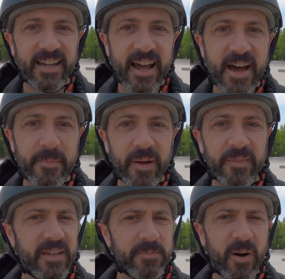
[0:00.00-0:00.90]
but
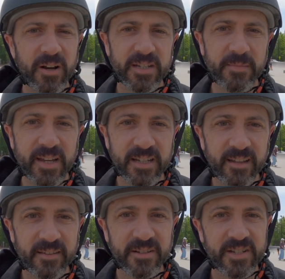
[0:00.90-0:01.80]
this park is amazing.
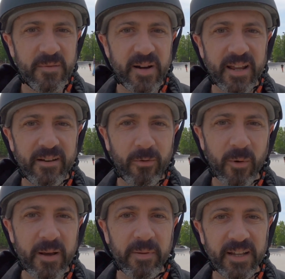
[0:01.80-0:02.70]
There's so many
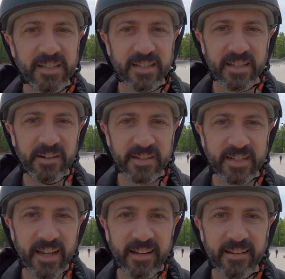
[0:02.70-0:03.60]
great places that you can
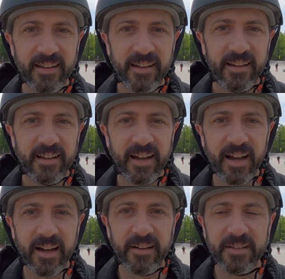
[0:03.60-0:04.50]
skate,
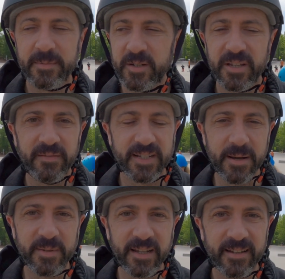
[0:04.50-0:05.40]
especially if it's
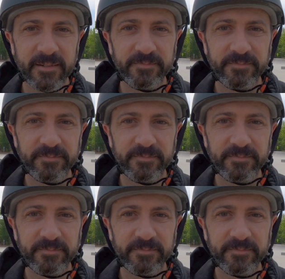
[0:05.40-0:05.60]
empty.